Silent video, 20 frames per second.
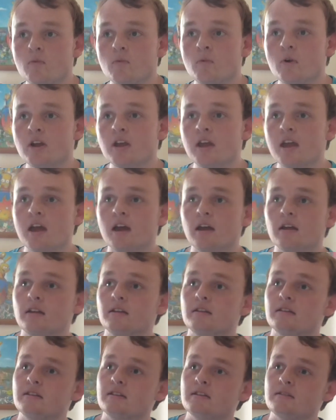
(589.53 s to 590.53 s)
Were you
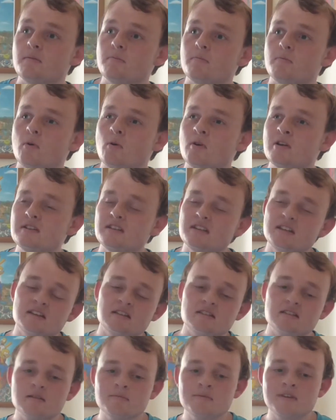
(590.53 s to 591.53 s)
disappointed
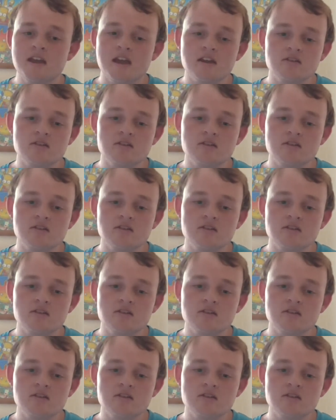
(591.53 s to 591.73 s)
in some of the